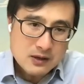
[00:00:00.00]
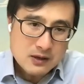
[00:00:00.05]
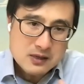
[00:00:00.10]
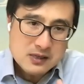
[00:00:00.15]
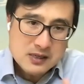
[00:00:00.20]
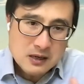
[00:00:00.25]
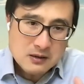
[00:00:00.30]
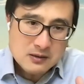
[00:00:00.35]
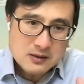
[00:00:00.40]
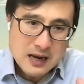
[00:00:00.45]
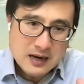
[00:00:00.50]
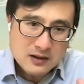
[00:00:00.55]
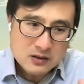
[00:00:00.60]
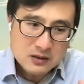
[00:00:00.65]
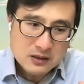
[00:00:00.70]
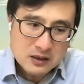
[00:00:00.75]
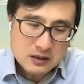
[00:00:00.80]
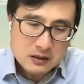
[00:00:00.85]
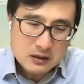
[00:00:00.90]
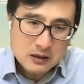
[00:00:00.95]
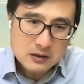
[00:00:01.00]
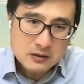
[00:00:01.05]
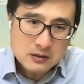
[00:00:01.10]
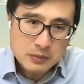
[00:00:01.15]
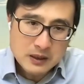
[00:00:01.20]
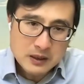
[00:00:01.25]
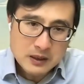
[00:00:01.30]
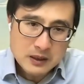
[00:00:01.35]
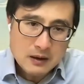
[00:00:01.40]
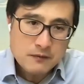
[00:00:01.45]
And the cells actually
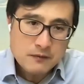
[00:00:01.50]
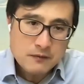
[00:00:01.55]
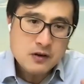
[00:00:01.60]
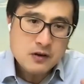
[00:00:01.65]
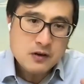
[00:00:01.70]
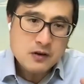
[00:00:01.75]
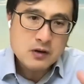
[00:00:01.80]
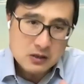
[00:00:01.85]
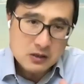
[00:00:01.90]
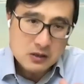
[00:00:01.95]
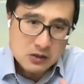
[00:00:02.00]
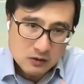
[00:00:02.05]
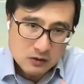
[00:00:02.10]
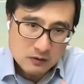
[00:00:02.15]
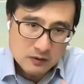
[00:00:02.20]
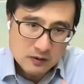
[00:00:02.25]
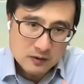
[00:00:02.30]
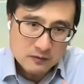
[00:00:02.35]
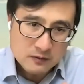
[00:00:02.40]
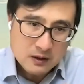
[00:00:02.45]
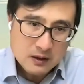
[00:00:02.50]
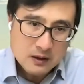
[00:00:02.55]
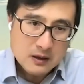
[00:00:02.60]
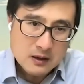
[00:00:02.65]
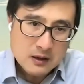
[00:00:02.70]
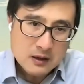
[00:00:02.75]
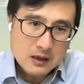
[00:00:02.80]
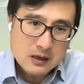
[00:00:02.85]
become very conservative.